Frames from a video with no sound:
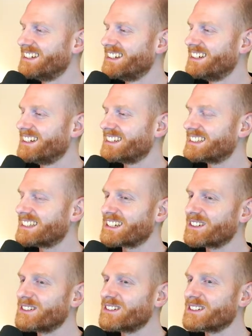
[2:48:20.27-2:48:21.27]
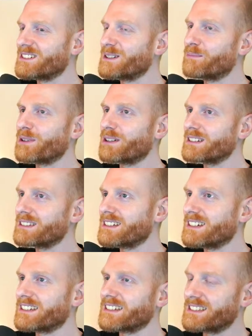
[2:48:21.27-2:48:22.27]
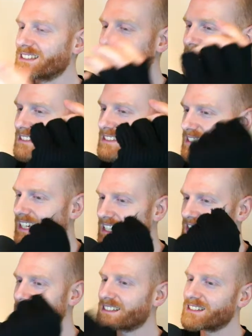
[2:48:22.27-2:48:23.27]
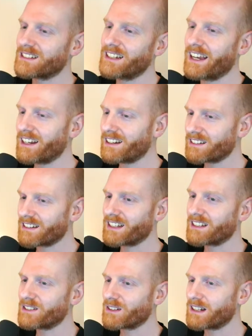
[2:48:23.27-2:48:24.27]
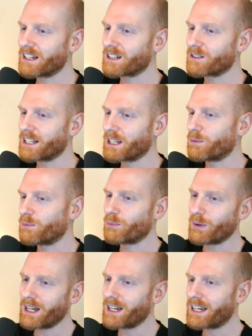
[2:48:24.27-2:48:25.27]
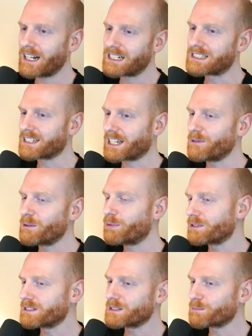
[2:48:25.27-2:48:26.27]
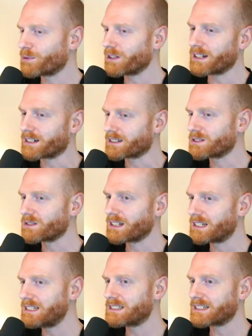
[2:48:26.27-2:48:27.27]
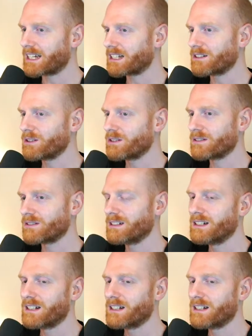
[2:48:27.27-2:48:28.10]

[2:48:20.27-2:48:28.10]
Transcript: It's like you put on the sales hat and you're like, okay, where else can we put this product to at least get a